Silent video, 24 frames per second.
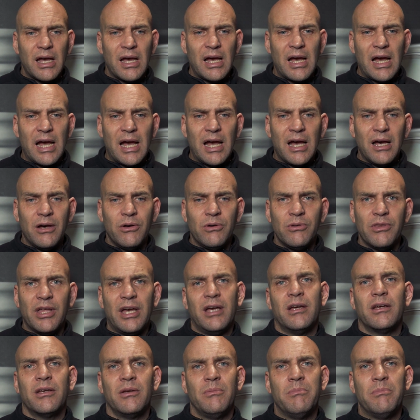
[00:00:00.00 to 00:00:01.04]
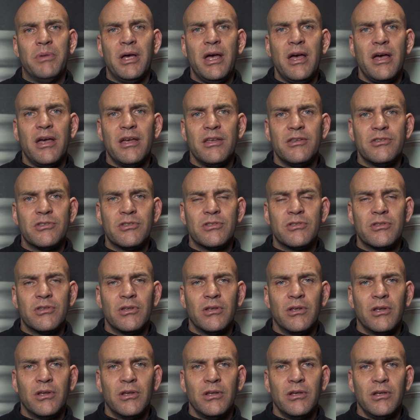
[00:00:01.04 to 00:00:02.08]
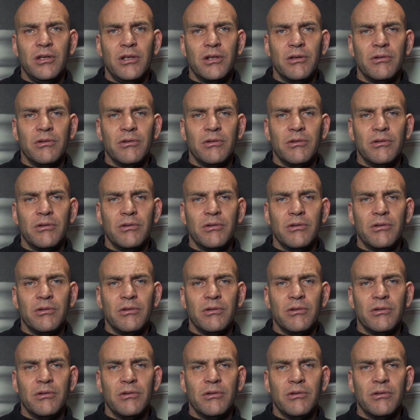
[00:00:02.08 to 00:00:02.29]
How that compares, you